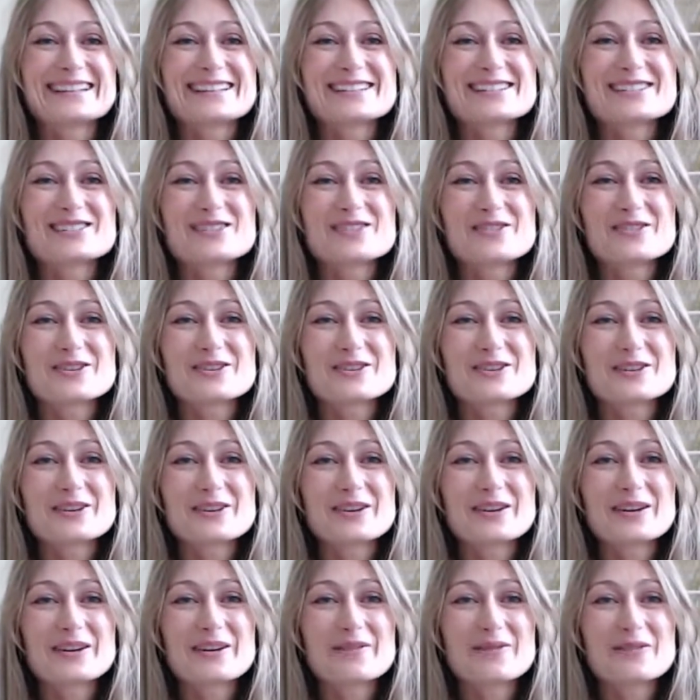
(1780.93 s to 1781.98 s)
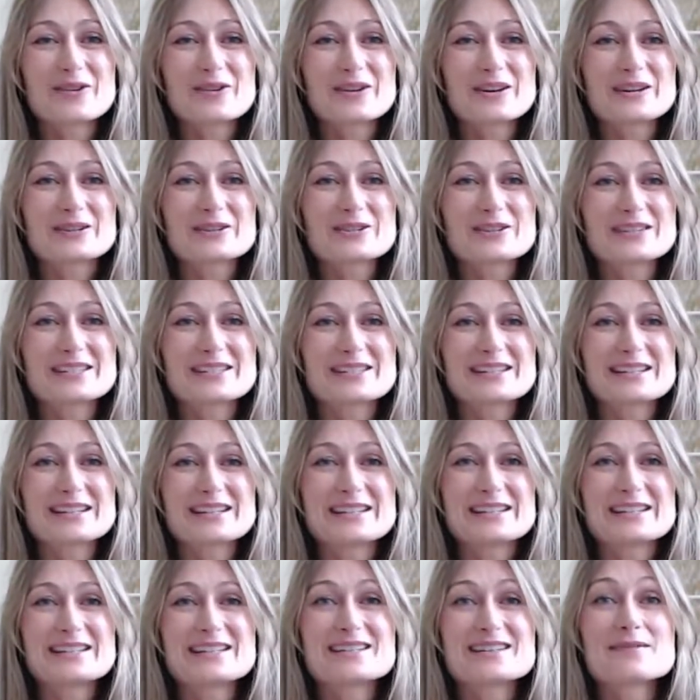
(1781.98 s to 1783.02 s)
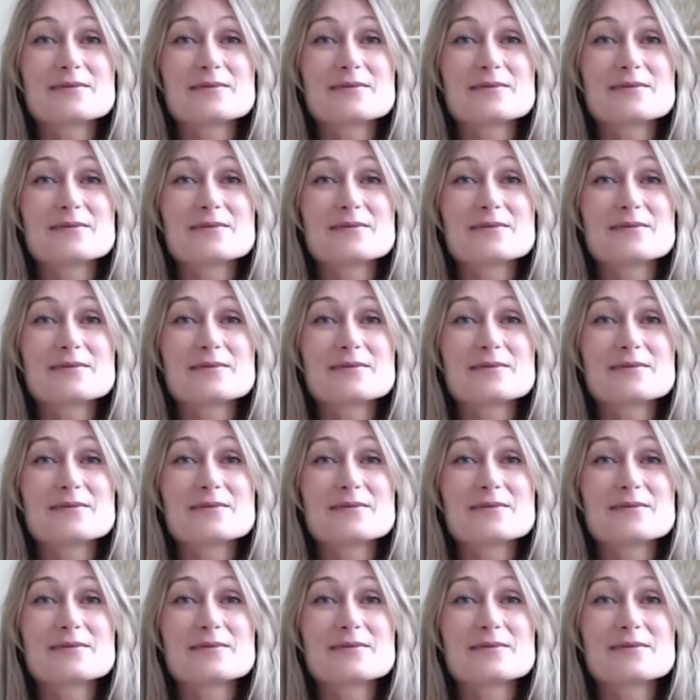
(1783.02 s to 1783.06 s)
So if you're interested,